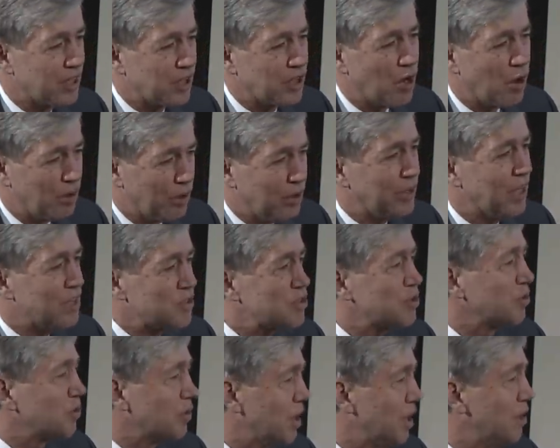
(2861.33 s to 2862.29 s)
coalesce
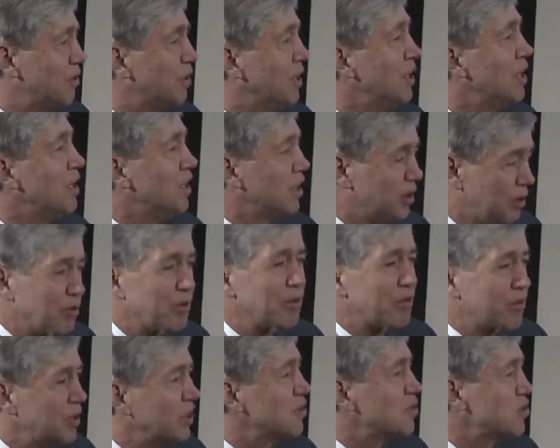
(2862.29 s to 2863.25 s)
around here are the
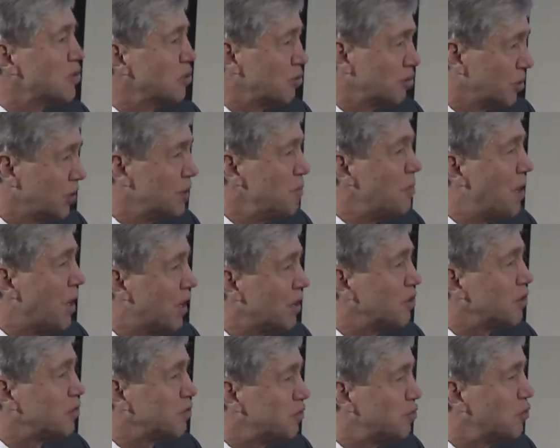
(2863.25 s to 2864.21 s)
things that really
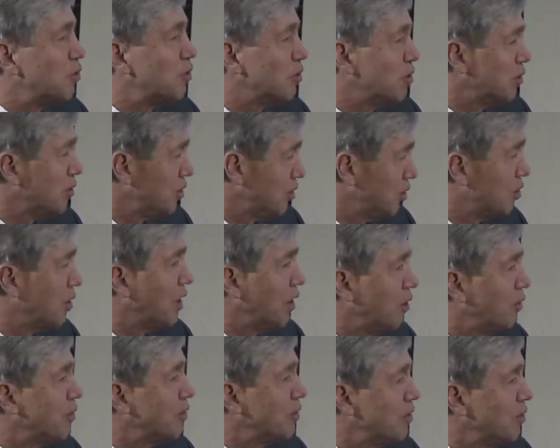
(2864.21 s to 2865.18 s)
matter for your
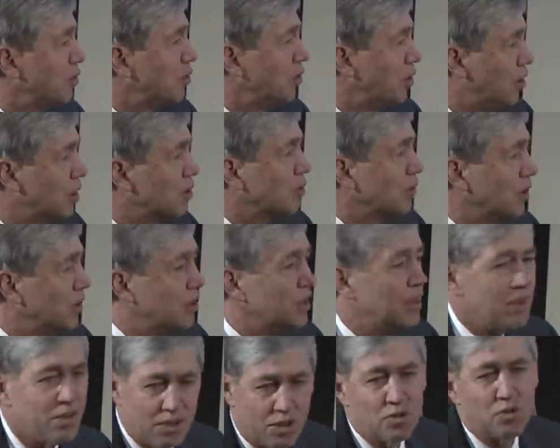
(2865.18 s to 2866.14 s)
health in the long run,
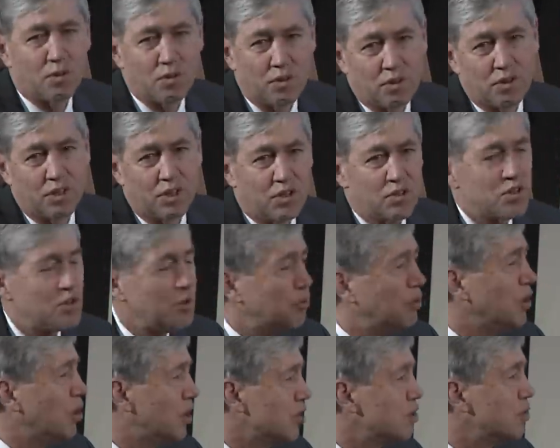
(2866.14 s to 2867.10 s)
and these are the things that
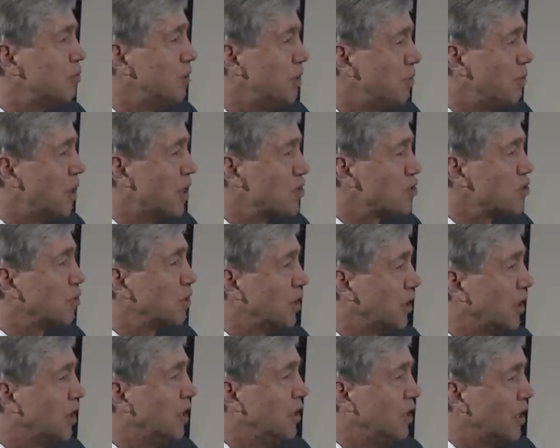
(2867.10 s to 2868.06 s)
we ought to be
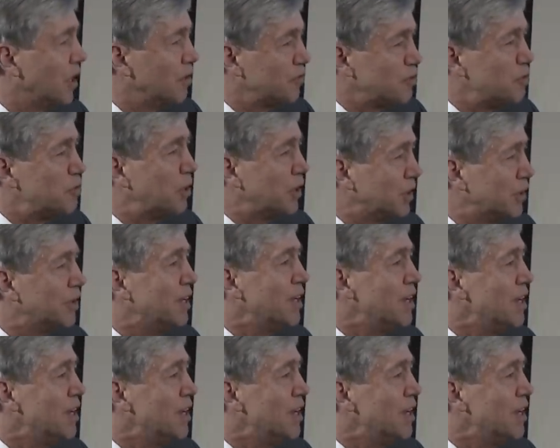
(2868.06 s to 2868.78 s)
measuring in everybody.